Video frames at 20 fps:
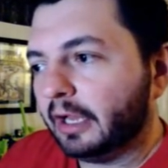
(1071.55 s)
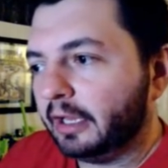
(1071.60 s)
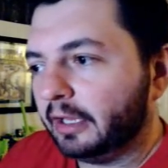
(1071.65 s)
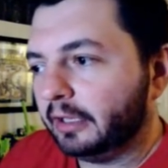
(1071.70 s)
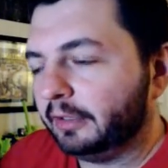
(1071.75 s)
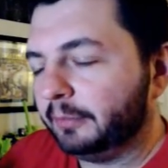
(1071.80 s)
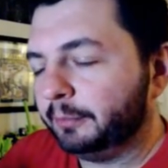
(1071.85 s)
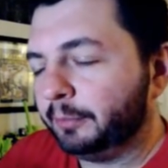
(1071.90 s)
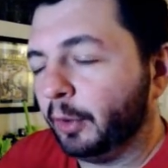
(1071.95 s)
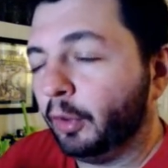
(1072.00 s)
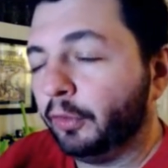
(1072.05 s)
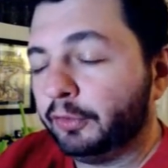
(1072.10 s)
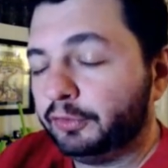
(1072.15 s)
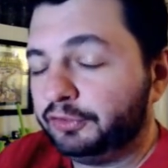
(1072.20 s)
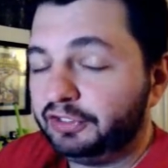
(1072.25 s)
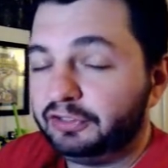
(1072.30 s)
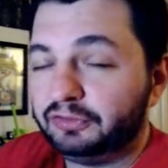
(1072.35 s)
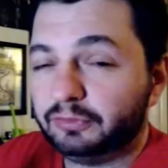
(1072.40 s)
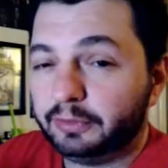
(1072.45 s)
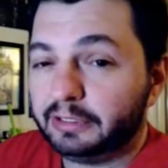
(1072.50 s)
Uh,
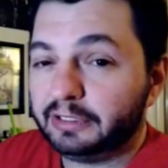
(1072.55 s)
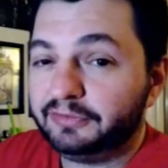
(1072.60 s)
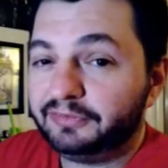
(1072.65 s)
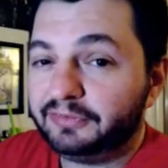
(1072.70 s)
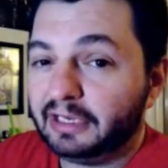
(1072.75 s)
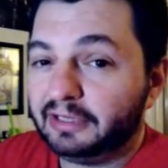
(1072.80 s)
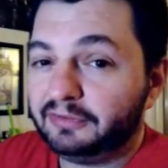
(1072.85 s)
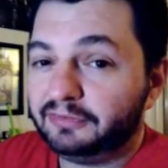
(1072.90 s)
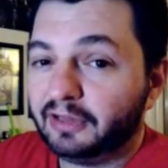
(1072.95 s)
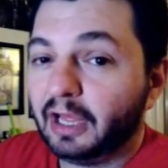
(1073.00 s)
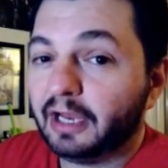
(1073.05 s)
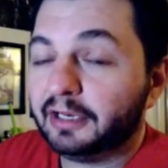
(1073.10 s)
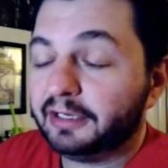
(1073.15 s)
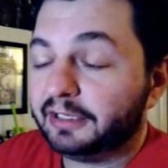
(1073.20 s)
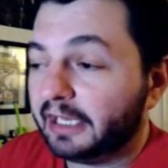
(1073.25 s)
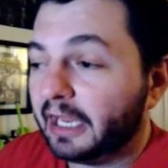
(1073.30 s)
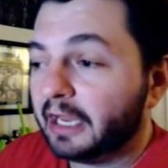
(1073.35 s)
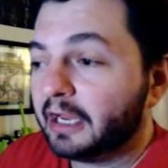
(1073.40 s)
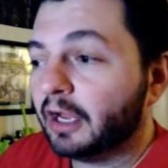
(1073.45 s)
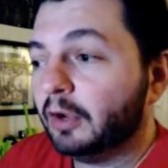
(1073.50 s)
although she's only listed as Donna
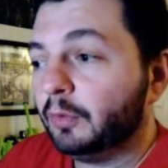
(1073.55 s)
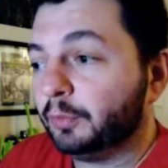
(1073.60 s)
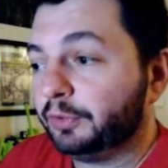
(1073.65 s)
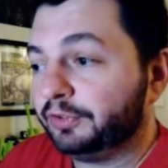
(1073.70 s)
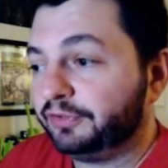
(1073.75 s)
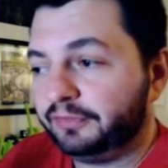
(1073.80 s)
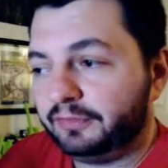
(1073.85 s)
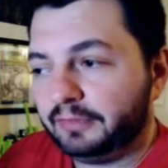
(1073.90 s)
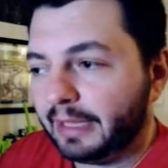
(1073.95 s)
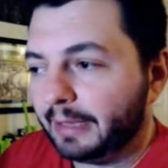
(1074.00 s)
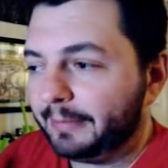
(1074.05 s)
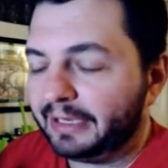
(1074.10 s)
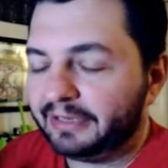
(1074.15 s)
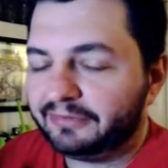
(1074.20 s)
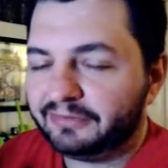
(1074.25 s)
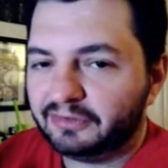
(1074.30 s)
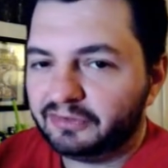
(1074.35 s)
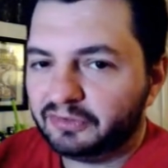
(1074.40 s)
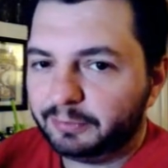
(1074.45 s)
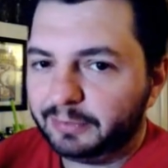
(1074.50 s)
Diego, which that
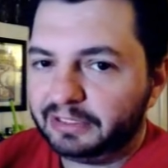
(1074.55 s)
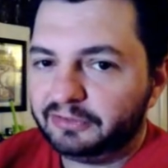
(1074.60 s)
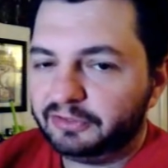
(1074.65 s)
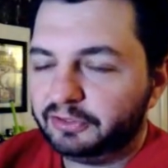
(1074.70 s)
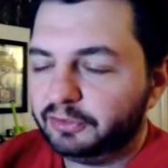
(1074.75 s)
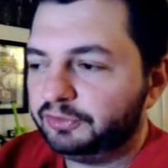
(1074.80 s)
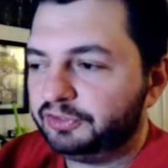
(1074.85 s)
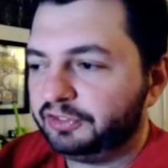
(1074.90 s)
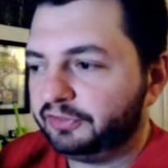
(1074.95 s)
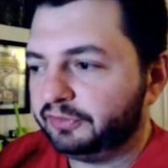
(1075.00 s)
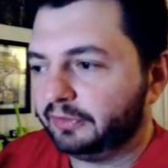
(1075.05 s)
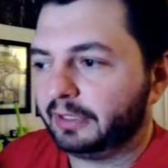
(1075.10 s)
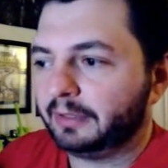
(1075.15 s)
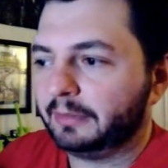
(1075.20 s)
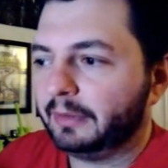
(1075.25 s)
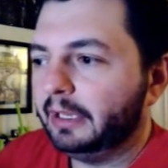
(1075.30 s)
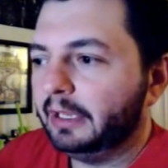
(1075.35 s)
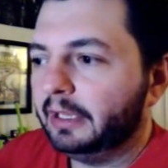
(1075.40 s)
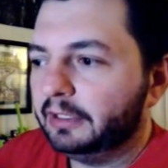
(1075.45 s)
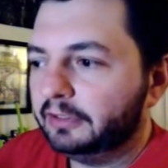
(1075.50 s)
makes sense to me too. She's
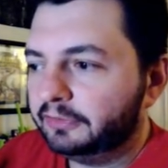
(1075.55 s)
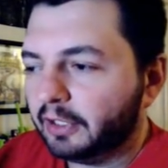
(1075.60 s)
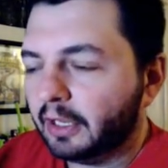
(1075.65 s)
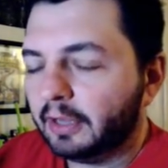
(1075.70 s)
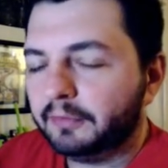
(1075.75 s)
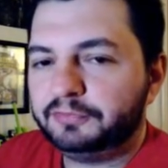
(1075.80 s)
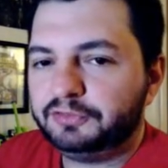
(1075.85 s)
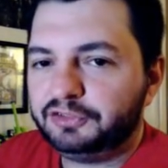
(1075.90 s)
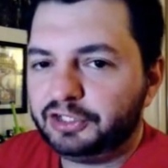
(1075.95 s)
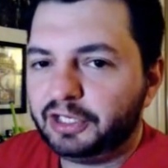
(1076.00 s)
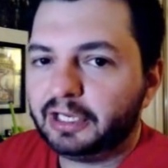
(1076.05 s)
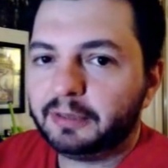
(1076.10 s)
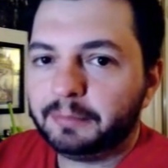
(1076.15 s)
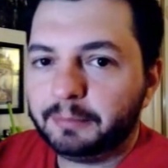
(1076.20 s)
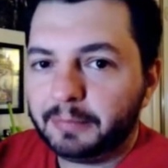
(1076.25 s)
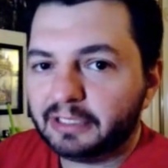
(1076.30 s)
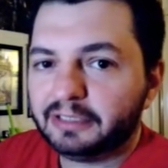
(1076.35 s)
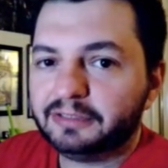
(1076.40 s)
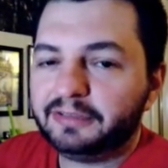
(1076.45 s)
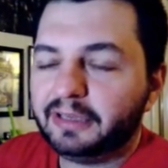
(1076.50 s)
like tough
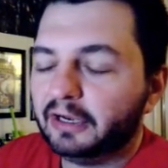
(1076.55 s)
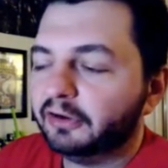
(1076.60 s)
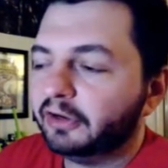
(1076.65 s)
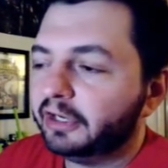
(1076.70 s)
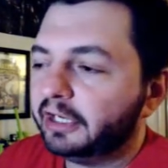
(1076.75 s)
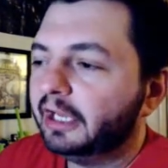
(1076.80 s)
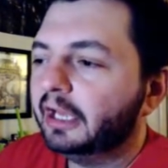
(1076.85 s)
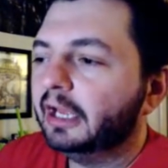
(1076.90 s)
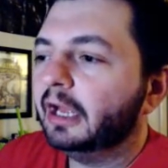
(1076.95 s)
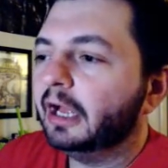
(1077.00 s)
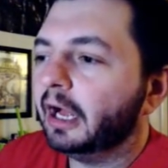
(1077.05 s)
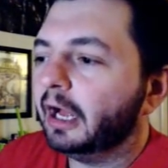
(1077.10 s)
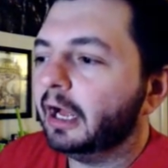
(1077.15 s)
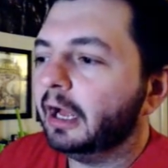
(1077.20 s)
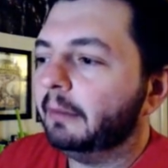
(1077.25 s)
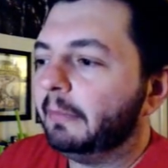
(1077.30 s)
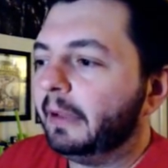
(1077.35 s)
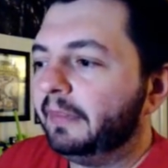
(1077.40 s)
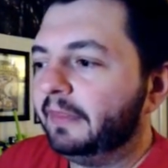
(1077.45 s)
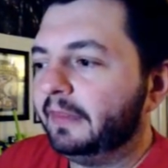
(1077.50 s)
chick, military,
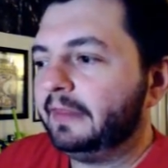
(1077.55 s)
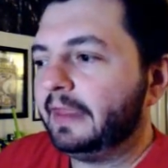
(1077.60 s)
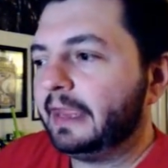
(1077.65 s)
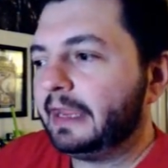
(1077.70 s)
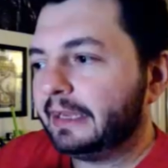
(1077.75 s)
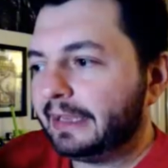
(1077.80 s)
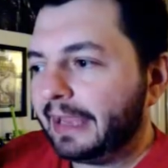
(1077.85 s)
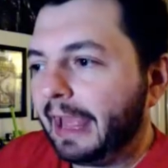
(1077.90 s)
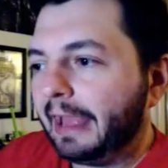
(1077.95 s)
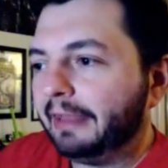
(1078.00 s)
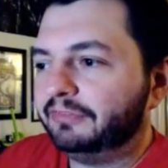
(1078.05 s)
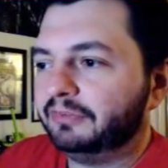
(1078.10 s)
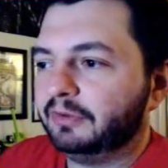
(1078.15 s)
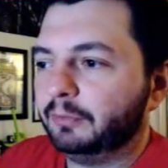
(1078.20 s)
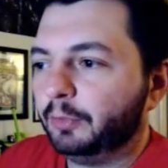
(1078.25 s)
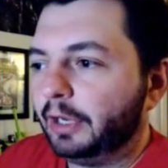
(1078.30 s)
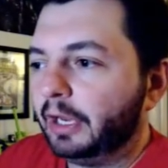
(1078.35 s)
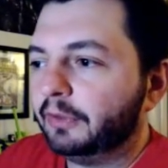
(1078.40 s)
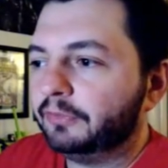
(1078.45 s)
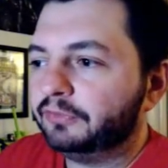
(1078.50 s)
um, and then they cast
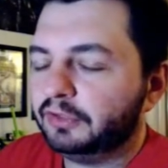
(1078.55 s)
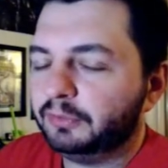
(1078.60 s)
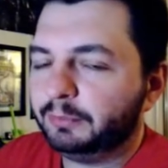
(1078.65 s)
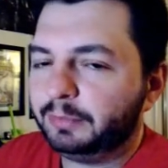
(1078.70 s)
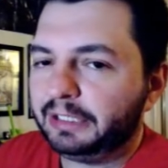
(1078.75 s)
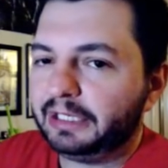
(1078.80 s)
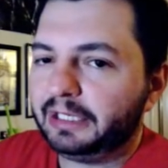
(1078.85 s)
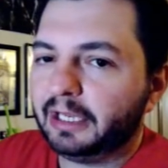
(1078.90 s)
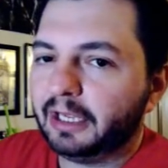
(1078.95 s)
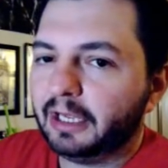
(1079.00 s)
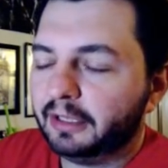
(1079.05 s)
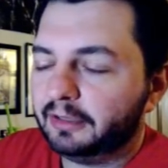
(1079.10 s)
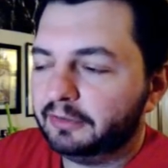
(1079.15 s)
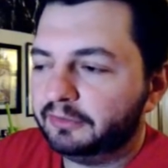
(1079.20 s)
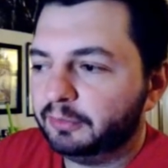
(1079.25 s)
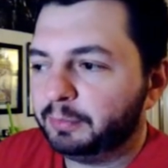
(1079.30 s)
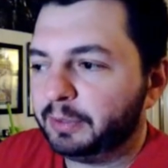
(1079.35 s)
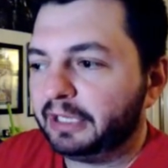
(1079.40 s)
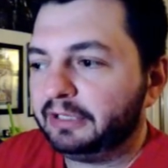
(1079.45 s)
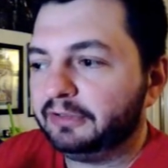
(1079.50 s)
someone else to be uh,
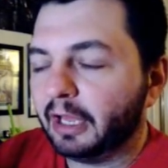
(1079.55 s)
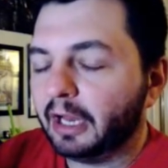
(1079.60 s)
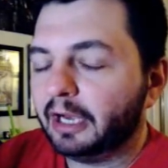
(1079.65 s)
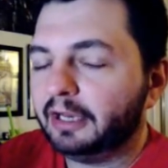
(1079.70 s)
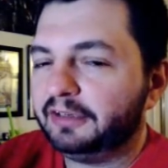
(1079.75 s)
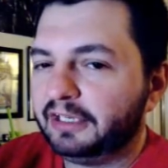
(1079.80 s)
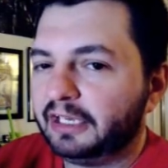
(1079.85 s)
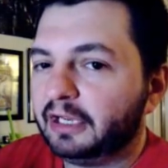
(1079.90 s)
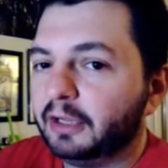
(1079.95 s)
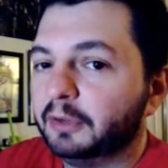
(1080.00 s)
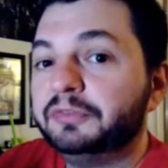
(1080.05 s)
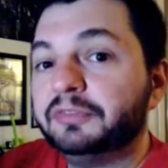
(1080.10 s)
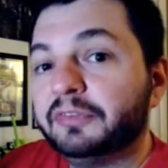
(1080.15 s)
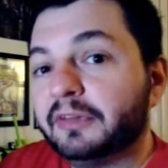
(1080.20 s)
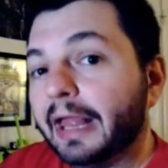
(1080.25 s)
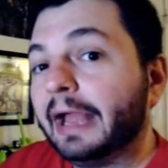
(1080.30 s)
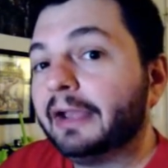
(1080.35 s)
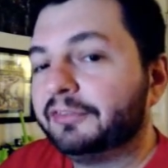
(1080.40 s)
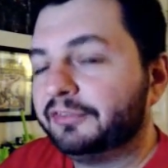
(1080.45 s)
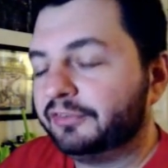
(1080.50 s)
to play Donna Diego
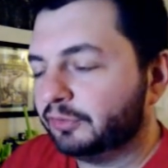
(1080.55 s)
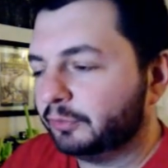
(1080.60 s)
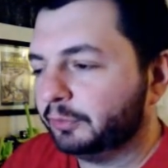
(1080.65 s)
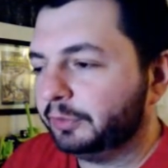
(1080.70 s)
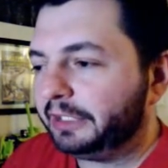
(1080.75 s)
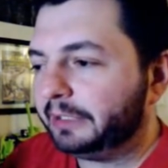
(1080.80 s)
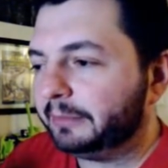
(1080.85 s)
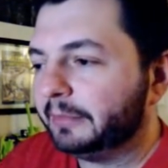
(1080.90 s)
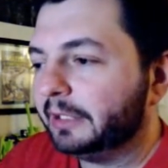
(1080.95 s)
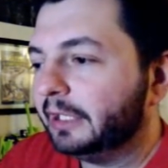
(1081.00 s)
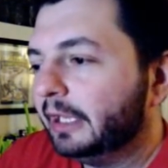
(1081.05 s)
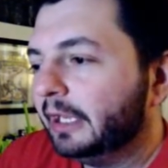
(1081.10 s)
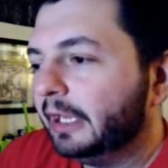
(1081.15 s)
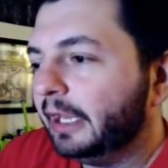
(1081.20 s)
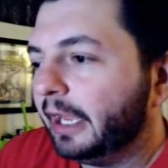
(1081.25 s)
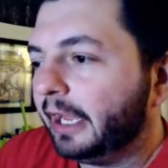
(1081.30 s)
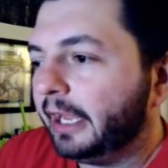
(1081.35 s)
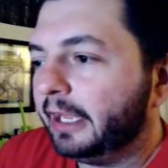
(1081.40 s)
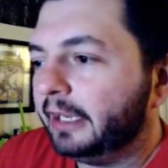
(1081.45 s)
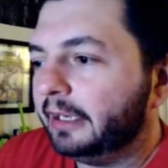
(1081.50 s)
slash Scream,
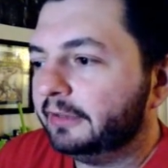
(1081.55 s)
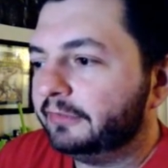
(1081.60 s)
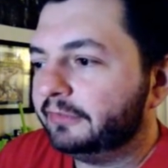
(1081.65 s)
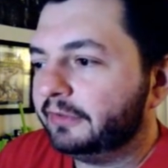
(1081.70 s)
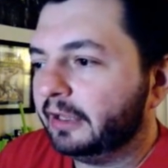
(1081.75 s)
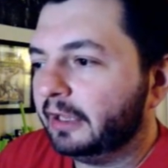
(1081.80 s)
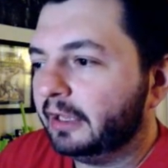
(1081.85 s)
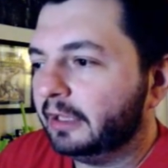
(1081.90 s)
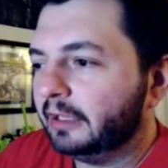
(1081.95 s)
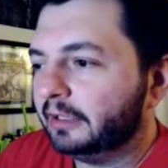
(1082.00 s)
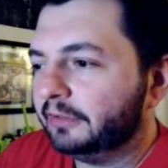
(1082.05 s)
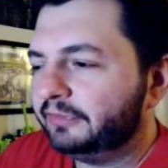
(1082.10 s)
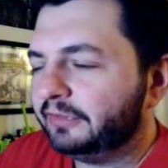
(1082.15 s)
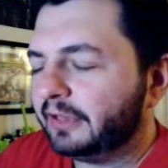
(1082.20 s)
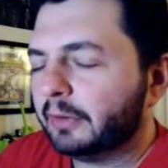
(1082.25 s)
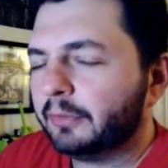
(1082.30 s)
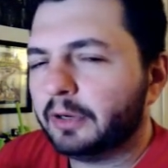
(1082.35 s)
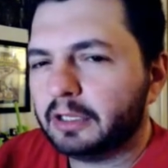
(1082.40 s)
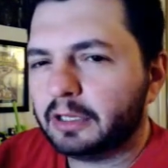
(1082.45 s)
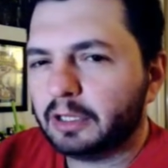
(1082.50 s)
and it's uh,
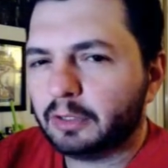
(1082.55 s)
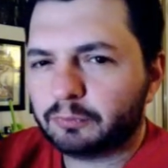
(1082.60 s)
Sarah